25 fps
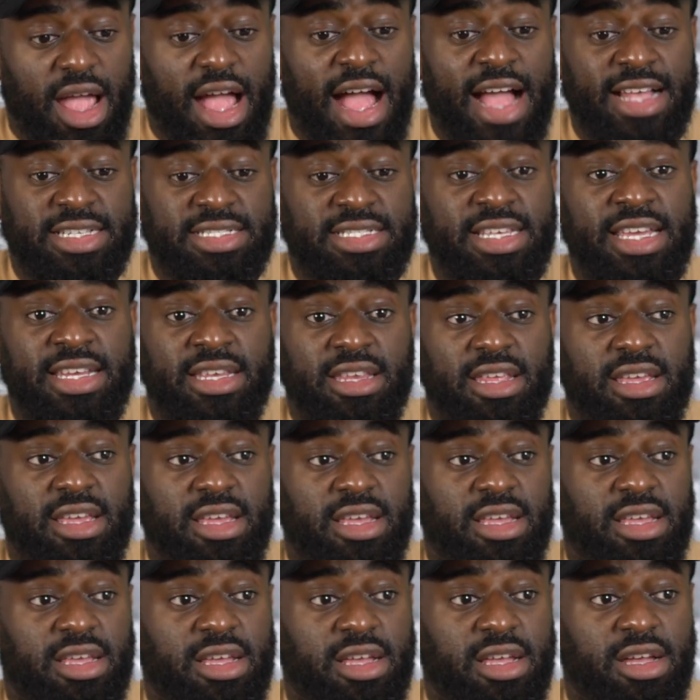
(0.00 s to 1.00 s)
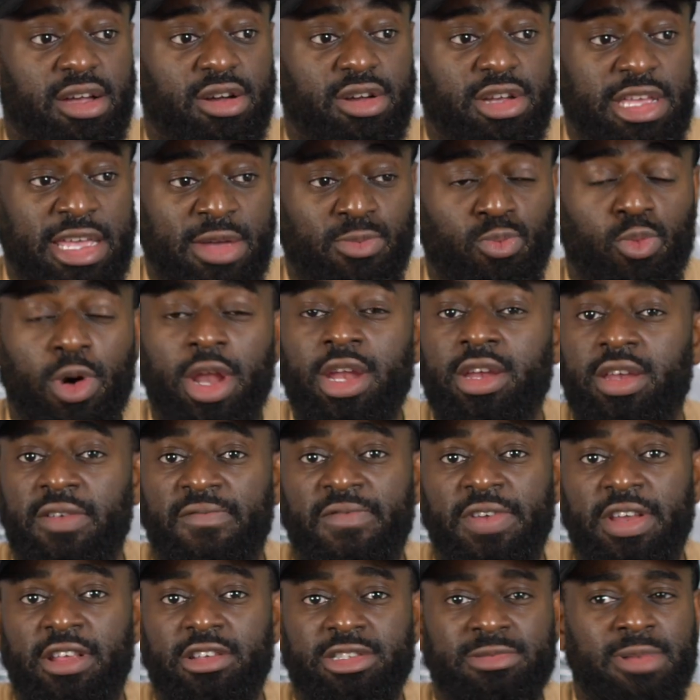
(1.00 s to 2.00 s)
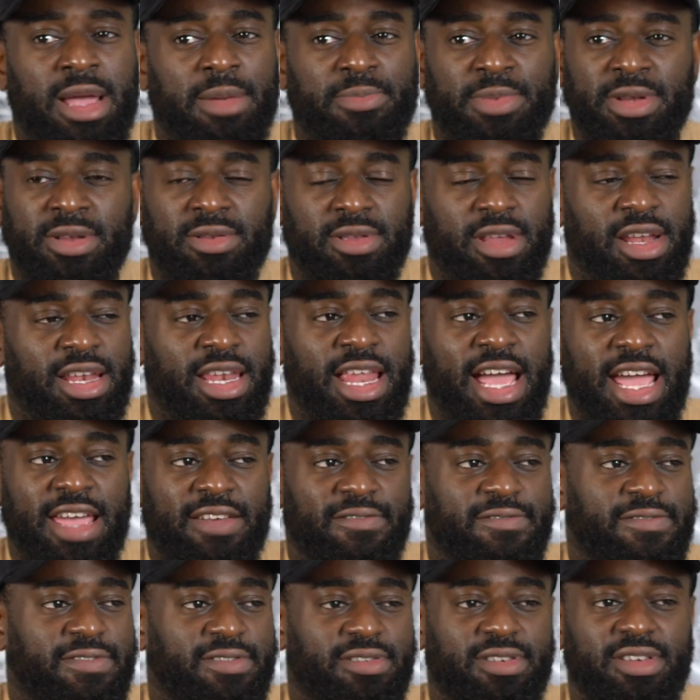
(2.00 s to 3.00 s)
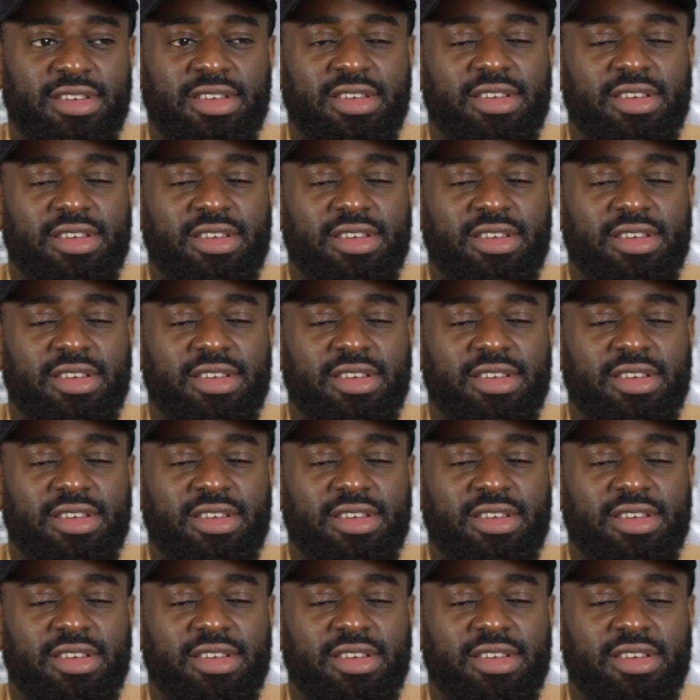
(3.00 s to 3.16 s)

I said in one of the videos, might have been the live,